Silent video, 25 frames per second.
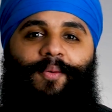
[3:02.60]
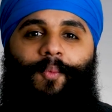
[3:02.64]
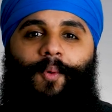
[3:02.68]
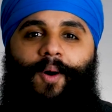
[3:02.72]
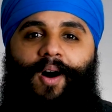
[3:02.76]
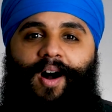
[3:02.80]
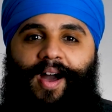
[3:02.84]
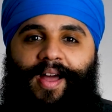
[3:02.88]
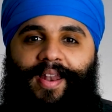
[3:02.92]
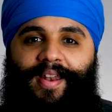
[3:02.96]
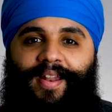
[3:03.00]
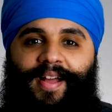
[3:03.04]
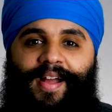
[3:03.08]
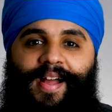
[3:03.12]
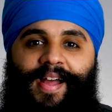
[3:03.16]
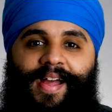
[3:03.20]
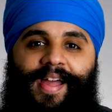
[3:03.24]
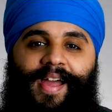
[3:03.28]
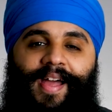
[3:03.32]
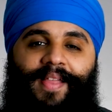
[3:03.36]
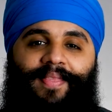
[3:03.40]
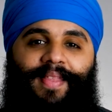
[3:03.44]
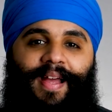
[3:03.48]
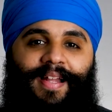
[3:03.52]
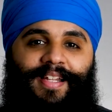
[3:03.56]
One,
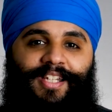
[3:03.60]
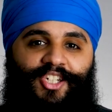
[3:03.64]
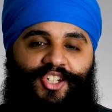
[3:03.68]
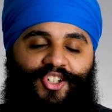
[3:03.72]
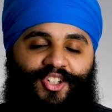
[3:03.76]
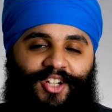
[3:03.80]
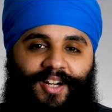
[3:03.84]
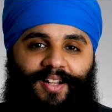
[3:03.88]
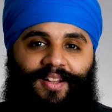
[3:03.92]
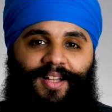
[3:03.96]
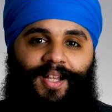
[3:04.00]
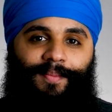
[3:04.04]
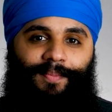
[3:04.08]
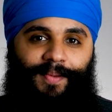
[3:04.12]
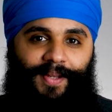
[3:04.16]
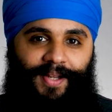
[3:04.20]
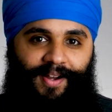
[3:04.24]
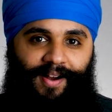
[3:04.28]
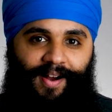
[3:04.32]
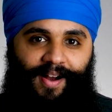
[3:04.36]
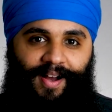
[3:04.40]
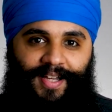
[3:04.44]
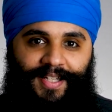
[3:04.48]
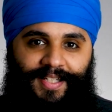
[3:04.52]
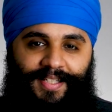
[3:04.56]
and that's strictly
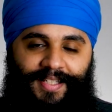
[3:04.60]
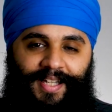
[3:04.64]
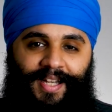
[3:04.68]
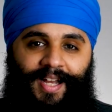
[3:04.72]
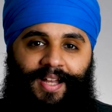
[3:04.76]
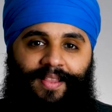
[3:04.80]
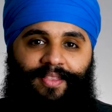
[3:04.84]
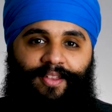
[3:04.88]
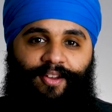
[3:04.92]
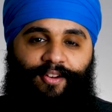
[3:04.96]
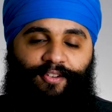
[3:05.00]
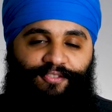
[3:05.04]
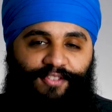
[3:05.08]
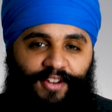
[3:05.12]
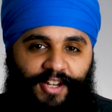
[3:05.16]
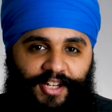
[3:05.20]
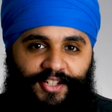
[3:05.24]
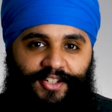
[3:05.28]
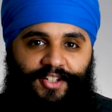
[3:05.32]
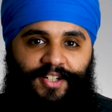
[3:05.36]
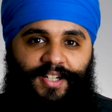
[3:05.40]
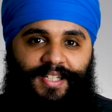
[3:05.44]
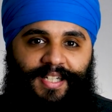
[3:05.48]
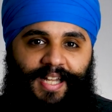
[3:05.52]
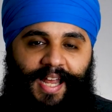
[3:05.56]
because the
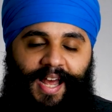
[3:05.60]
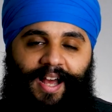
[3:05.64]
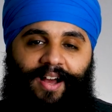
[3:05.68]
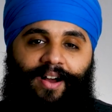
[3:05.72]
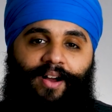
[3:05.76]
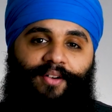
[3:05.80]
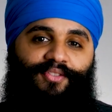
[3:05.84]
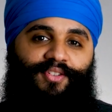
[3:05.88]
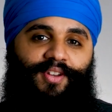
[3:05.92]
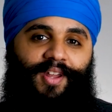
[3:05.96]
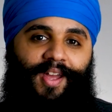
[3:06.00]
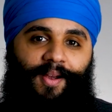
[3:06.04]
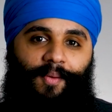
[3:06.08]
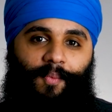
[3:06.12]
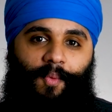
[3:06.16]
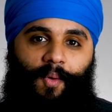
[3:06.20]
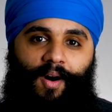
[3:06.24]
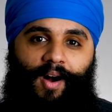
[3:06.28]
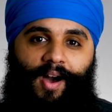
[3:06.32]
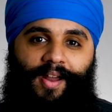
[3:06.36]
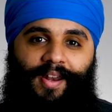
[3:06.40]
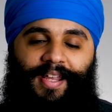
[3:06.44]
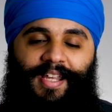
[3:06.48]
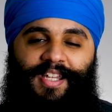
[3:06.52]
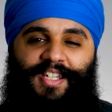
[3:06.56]
feature set of Day
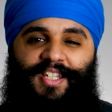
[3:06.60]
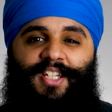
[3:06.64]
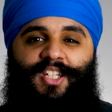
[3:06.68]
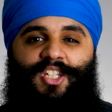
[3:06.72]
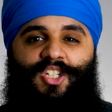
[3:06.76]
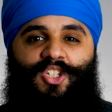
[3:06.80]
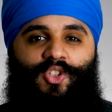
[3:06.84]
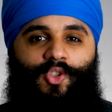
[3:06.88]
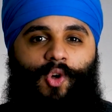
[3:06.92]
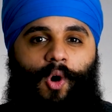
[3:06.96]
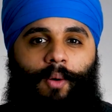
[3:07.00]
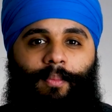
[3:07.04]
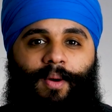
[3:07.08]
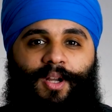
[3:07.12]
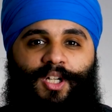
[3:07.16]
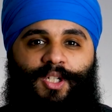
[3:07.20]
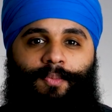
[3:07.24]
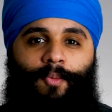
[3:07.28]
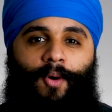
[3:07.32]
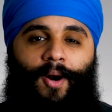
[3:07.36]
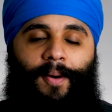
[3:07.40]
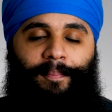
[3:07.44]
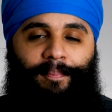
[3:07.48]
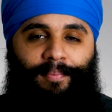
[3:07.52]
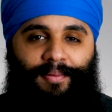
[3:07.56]
One is just so much
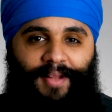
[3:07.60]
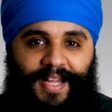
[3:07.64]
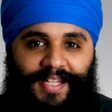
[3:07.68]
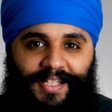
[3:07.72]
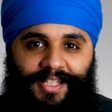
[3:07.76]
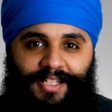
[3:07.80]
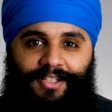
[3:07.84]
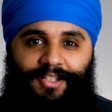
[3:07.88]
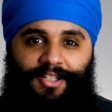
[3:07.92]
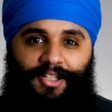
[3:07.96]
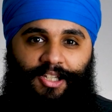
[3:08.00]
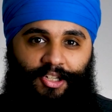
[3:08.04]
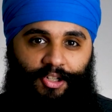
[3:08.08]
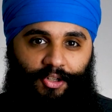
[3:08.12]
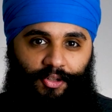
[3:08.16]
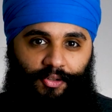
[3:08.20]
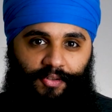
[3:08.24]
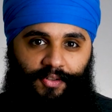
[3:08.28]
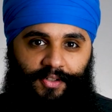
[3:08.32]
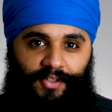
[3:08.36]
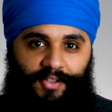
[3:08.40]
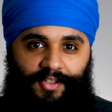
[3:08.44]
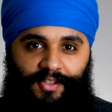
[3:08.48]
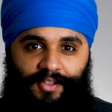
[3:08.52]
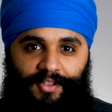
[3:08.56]
more pleasant to
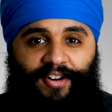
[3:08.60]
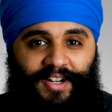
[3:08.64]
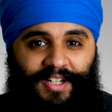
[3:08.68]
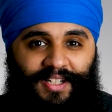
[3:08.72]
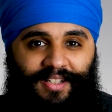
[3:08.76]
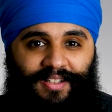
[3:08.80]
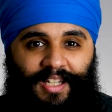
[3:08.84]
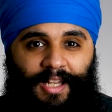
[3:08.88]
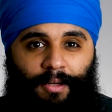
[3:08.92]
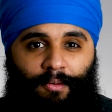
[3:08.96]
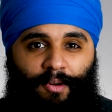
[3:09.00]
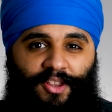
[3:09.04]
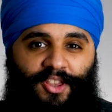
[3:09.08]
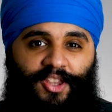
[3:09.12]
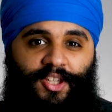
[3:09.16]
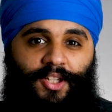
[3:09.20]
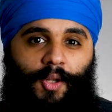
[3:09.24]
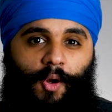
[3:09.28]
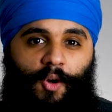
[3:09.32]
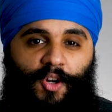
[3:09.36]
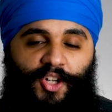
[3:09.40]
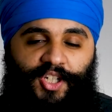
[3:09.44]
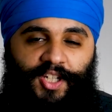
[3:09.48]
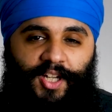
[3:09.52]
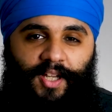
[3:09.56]
use. Firstly, with
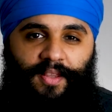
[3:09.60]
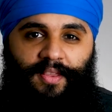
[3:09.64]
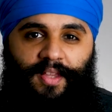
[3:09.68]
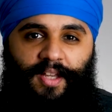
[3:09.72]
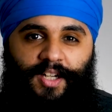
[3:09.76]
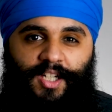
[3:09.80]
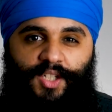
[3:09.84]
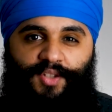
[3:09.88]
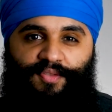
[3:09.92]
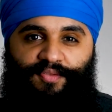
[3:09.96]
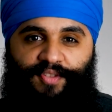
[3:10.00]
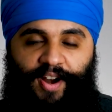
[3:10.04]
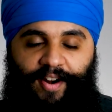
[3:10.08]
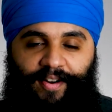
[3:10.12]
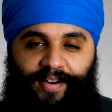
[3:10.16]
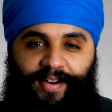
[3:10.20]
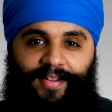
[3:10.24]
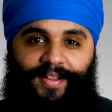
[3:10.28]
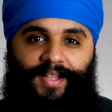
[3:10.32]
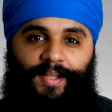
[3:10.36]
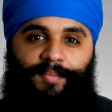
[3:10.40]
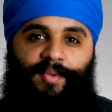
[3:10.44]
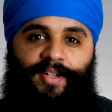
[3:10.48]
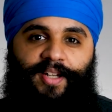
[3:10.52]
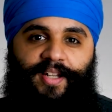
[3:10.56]
Notion, there's very
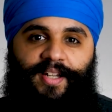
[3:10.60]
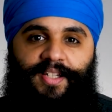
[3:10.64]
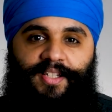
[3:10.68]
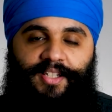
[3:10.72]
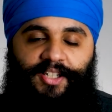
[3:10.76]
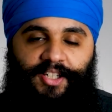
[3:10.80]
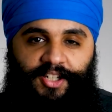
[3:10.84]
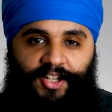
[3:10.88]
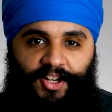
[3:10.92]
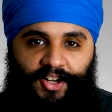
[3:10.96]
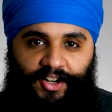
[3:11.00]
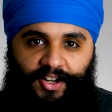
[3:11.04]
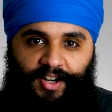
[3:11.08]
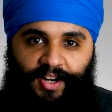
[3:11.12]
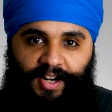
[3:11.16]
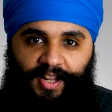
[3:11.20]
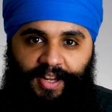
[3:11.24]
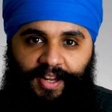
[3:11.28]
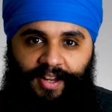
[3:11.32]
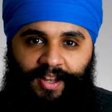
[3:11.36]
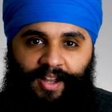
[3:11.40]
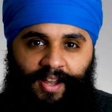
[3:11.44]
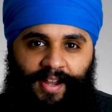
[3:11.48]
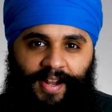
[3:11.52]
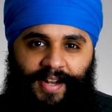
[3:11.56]
limited
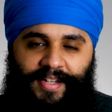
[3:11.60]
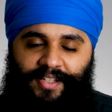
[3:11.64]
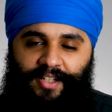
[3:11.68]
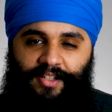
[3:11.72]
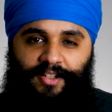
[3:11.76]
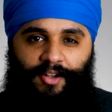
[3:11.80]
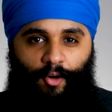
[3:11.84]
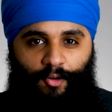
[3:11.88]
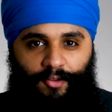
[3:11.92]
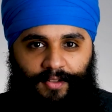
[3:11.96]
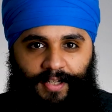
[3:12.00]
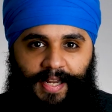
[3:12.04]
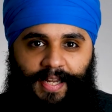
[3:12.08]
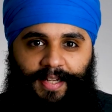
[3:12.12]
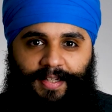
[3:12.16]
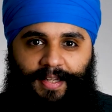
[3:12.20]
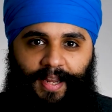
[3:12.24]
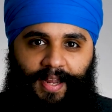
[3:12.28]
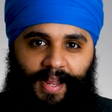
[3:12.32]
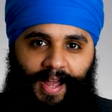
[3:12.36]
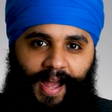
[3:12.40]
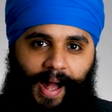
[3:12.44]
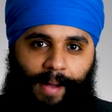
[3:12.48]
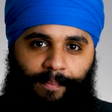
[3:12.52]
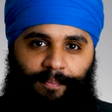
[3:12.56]
security. It's a
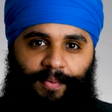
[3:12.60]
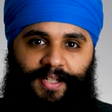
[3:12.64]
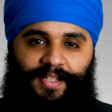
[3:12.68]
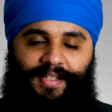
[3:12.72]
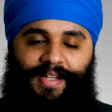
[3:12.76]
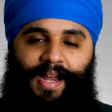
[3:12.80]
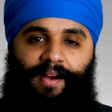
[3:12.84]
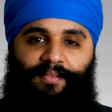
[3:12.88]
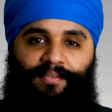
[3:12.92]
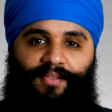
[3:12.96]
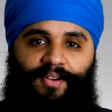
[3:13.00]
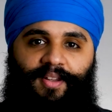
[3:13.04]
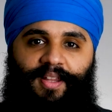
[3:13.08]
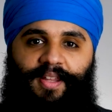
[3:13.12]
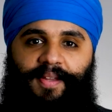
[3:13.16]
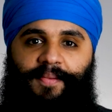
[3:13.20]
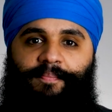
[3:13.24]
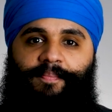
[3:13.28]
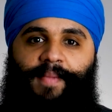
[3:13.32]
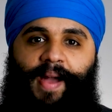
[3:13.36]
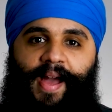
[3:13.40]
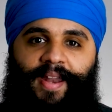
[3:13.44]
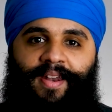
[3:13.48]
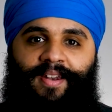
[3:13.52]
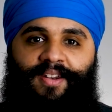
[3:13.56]
note-taking app. It's not really
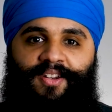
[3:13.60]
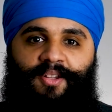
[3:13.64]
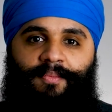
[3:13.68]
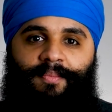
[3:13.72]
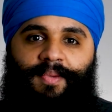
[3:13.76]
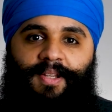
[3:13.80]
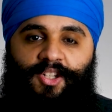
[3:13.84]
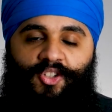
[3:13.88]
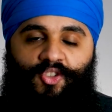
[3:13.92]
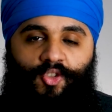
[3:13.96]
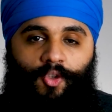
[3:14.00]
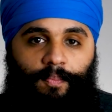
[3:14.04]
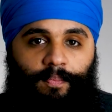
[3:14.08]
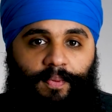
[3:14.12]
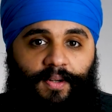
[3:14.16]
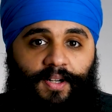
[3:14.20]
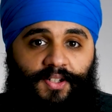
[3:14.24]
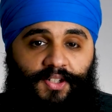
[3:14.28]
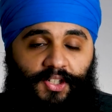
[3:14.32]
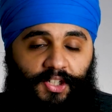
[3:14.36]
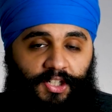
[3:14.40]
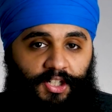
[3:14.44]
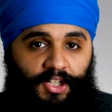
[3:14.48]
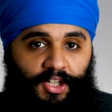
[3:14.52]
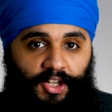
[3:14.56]
meant to be super
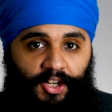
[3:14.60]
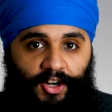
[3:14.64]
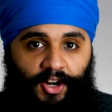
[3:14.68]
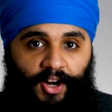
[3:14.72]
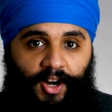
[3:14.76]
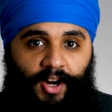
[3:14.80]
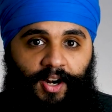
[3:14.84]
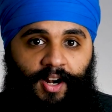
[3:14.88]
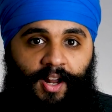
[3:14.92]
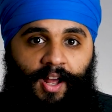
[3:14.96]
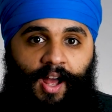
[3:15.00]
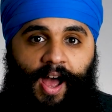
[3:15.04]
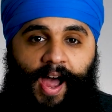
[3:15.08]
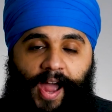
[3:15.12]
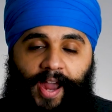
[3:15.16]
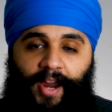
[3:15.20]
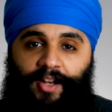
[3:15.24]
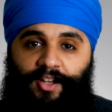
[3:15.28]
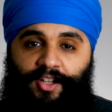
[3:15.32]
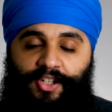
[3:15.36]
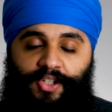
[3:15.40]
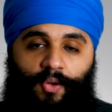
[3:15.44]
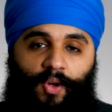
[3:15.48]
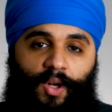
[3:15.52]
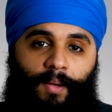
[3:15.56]
secure. I can
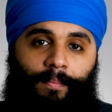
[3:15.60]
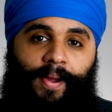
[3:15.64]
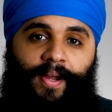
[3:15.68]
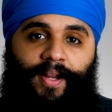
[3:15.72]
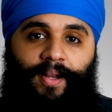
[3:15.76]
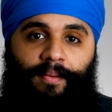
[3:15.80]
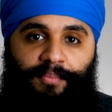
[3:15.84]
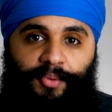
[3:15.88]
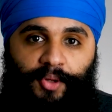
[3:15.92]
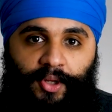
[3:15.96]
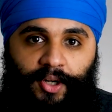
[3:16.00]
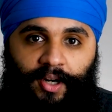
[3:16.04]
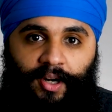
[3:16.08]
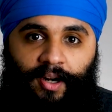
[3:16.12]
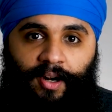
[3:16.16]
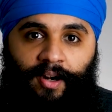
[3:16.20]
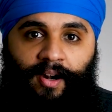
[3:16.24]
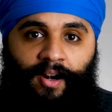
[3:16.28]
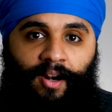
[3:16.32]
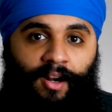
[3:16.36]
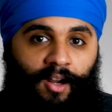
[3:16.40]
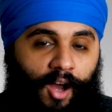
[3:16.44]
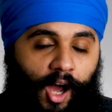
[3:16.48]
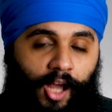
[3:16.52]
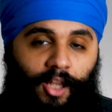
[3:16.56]
just go to my
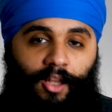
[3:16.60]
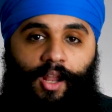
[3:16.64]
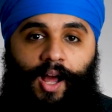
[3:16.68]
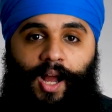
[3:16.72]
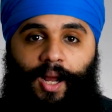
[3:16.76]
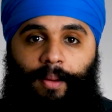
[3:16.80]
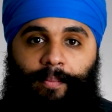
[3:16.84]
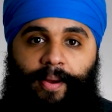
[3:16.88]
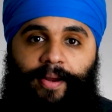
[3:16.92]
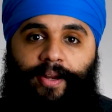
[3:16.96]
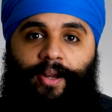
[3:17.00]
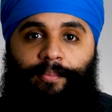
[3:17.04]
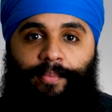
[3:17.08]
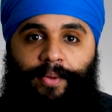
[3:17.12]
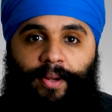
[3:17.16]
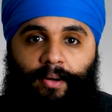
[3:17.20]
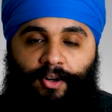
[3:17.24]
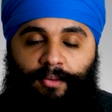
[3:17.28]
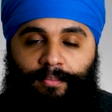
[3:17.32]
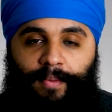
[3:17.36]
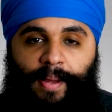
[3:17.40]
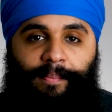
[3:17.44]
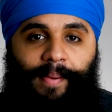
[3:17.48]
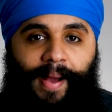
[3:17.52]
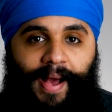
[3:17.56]
computer, unlock my computer
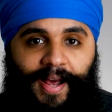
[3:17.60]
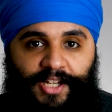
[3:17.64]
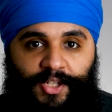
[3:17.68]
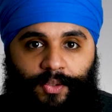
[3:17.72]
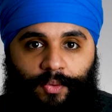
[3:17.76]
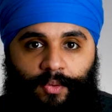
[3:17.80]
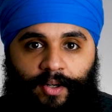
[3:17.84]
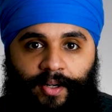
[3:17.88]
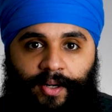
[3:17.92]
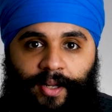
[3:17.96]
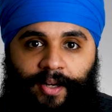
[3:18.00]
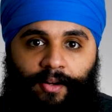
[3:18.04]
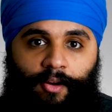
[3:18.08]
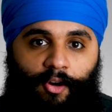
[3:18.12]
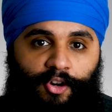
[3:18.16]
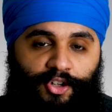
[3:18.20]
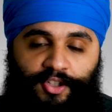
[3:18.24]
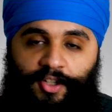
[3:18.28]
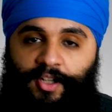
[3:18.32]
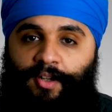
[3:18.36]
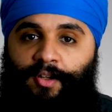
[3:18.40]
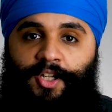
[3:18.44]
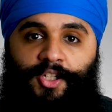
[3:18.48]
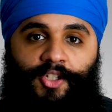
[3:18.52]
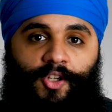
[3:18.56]
with my password, and
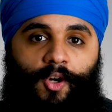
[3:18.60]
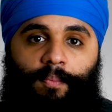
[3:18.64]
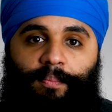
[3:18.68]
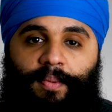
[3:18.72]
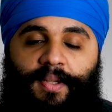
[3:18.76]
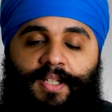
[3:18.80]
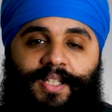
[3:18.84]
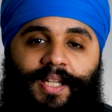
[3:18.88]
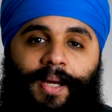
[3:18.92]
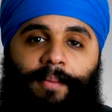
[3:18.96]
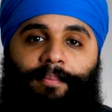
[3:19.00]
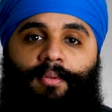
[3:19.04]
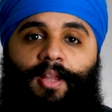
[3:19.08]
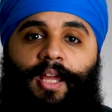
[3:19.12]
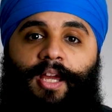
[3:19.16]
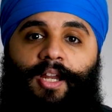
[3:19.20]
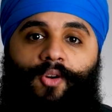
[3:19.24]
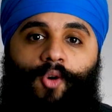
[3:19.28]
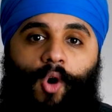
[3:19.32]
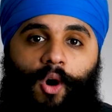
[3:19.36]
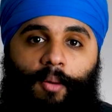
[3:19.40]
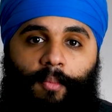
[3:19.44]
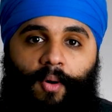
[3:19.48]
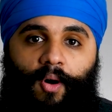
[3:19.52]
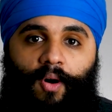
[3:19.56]
Notion just opens up like
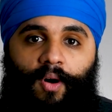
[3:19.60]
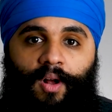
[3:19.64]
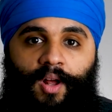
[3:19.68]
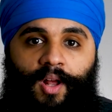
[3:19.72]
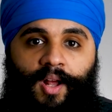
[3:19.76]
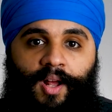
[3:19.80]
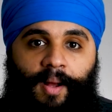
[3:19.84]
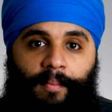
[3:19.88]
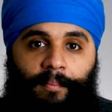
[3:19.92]
normal.